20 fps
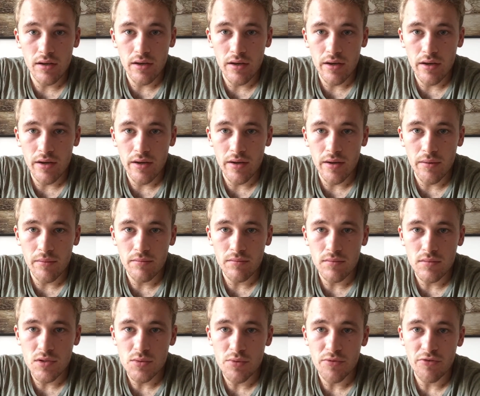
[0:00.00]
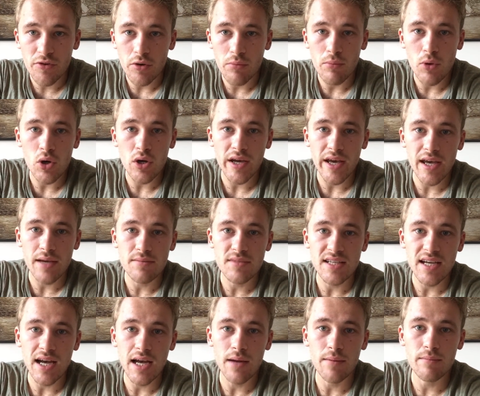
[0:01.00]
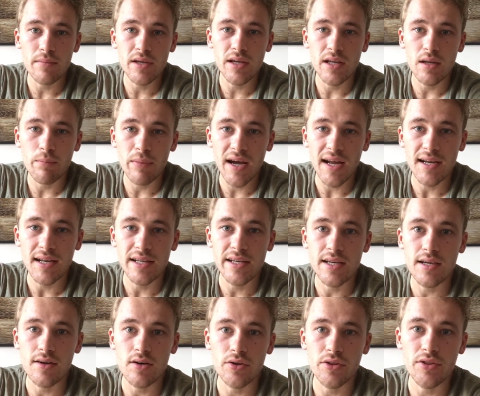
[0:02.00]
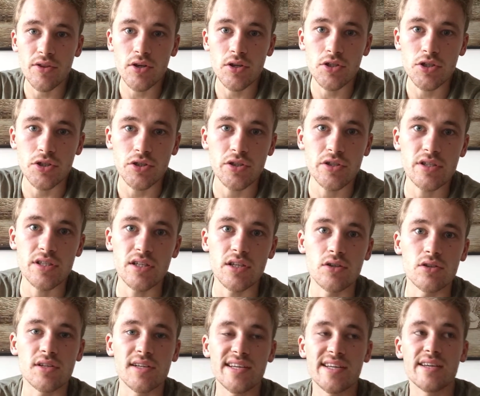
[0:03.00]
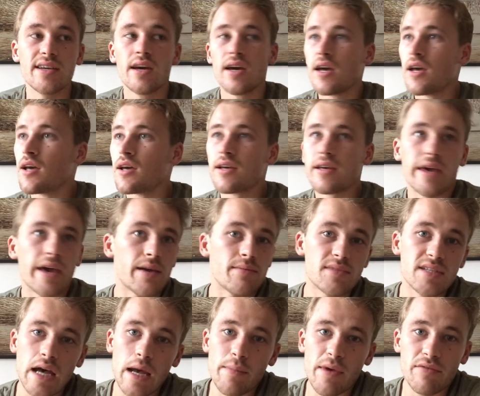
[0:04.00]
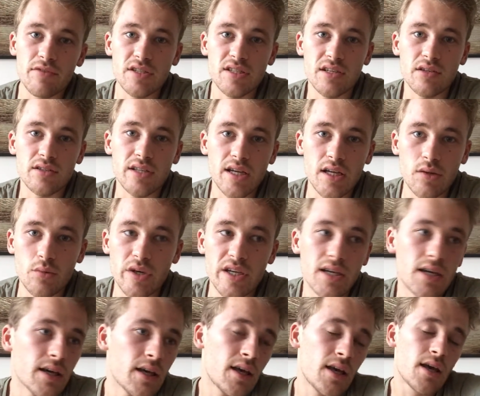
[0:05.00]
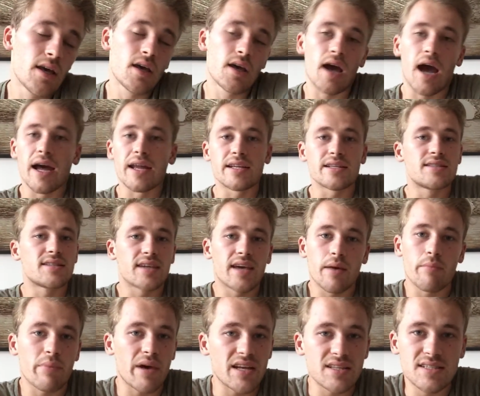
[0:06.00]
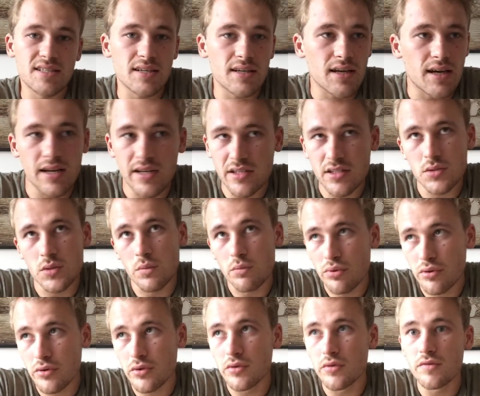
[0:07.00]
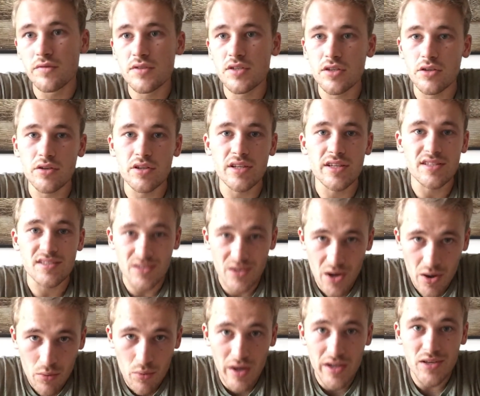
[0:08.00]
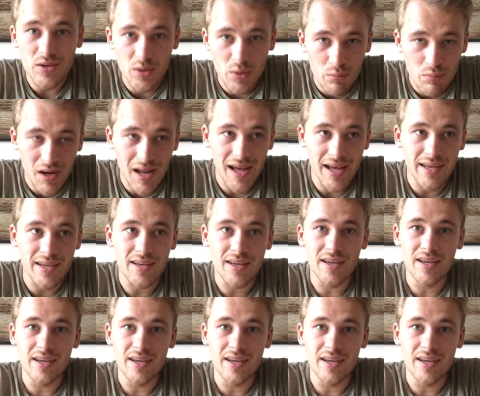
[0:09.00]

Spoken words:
To prefer more game time in a bad league or third choice in a good league? Game time every single day of the week. I need to get better. I need to improve. So you need to go where you can play.